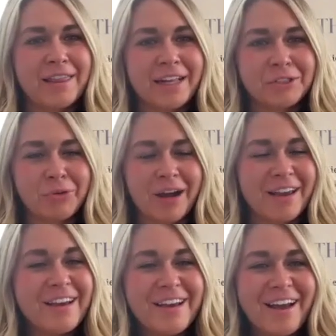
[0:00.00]
That's
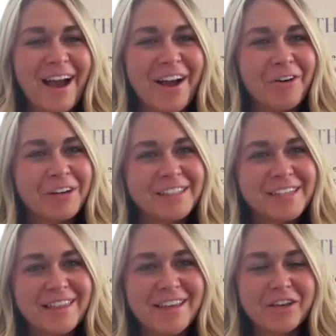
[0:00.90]
why I always
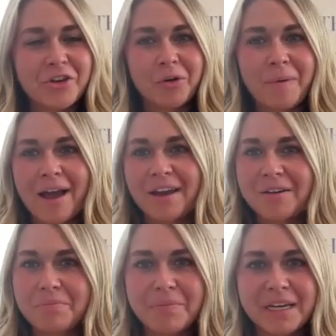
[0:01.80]
say that you're my
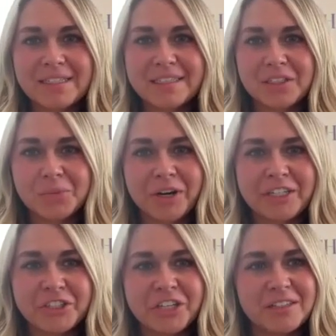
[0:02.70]
biggest
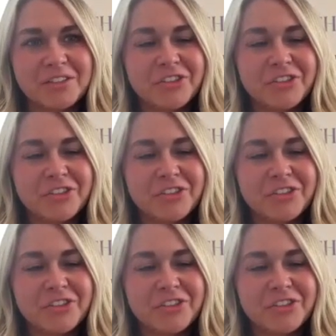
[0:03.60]
inspiration.